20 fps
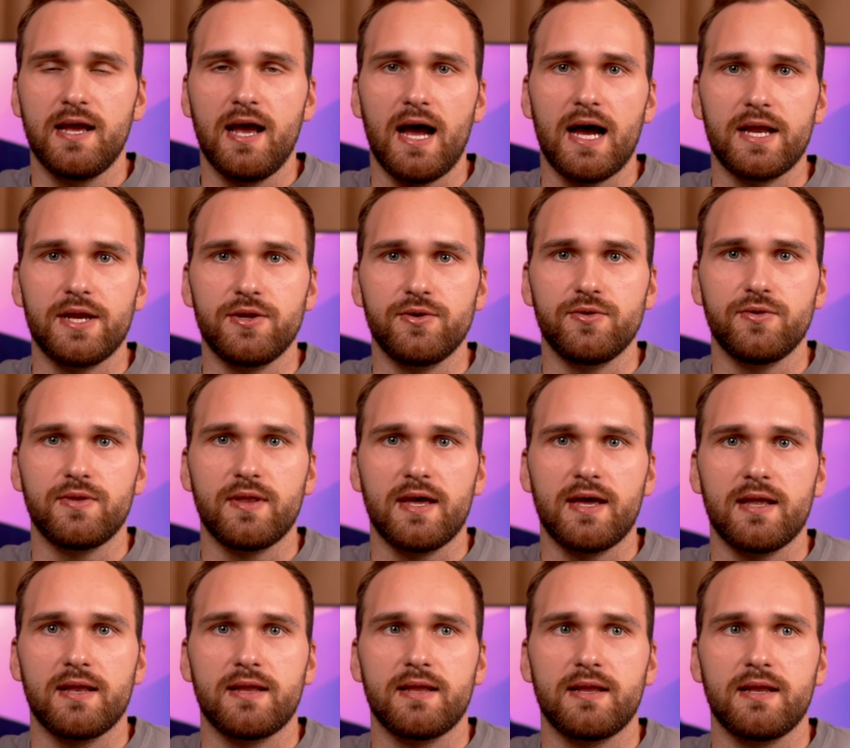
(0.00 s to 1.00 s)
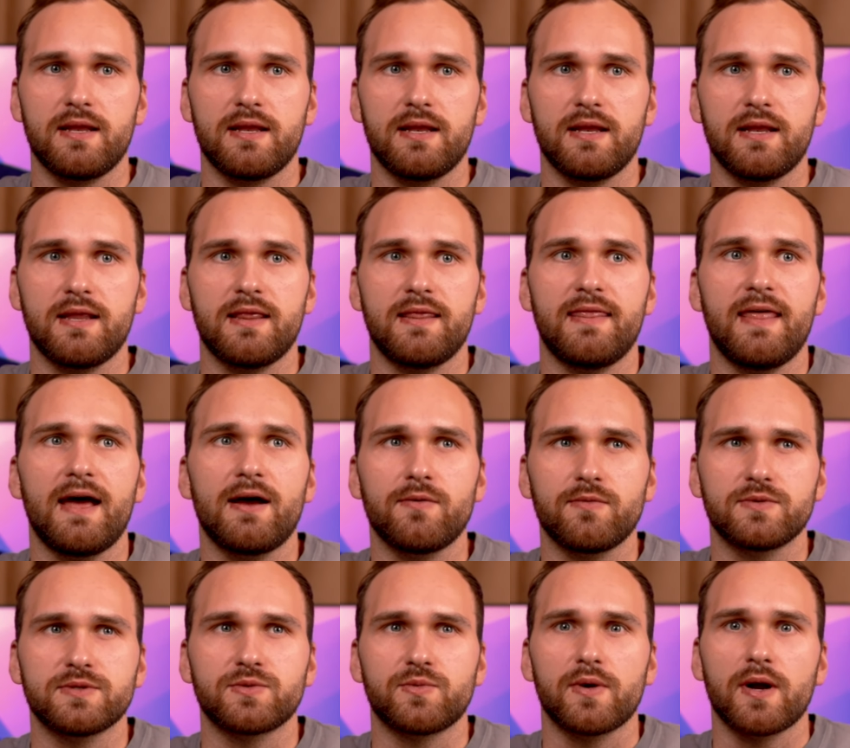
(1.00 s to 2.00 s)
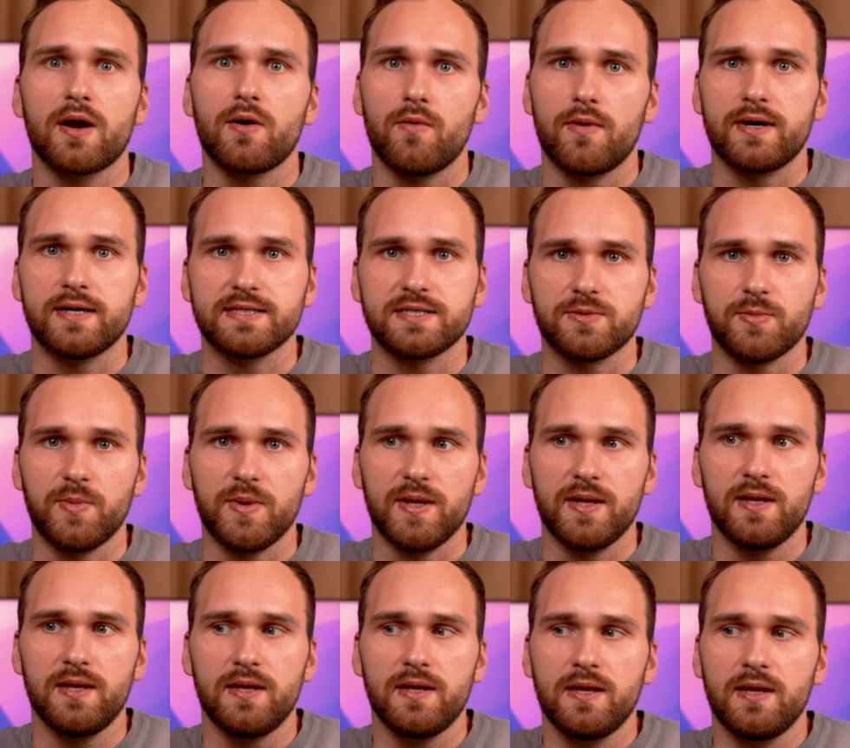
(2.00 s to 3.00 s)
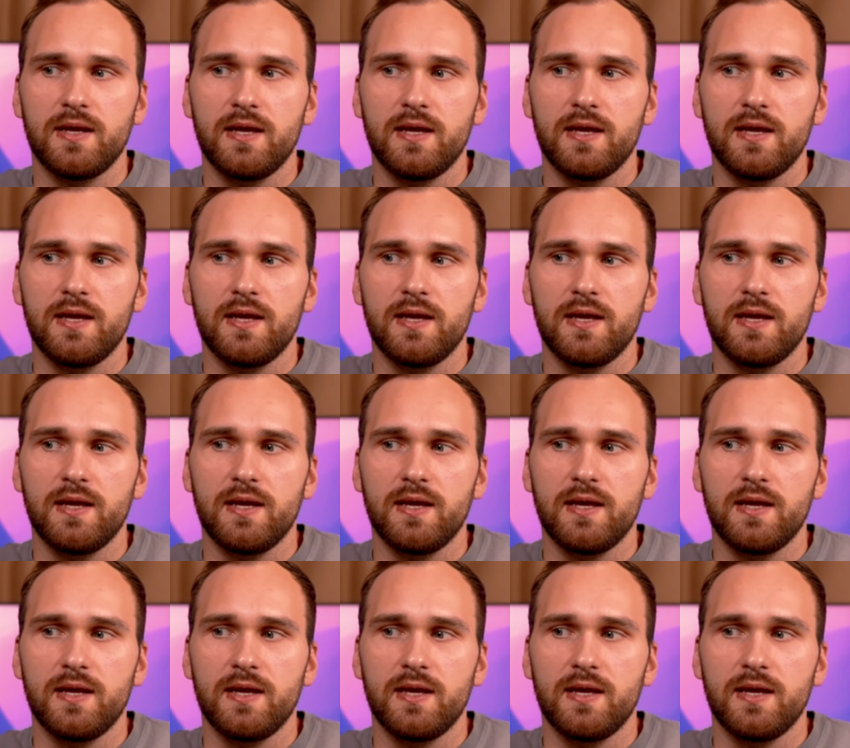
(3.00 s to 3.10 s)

I knew that that was where I wanted to be.